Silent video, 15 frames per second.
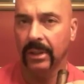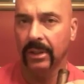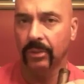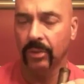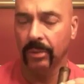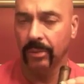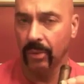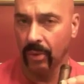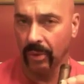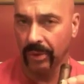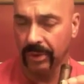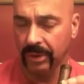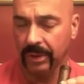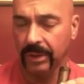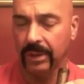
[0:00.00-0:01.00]

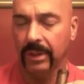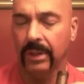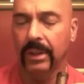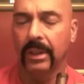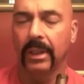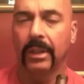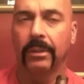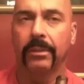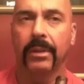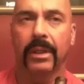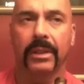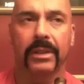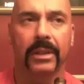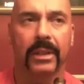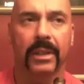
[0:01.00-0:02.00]
report,
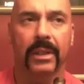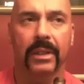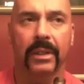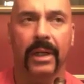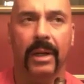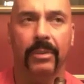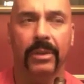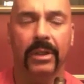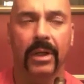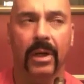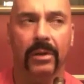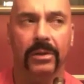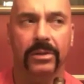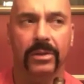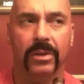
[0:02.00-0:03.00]
but I would
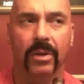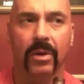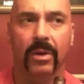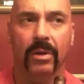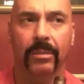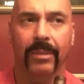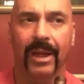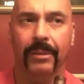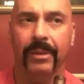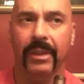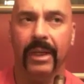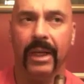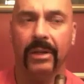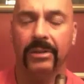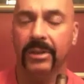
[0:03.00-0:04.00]
call the cigar maybe
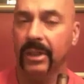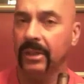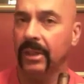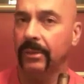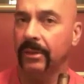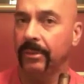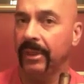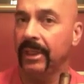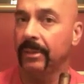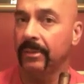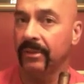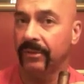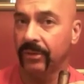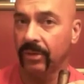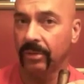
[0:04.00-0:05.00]
now ticked up to medium to
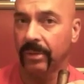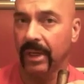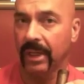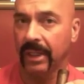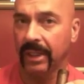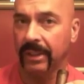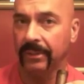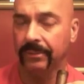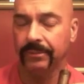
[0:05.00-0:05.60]
full bodied.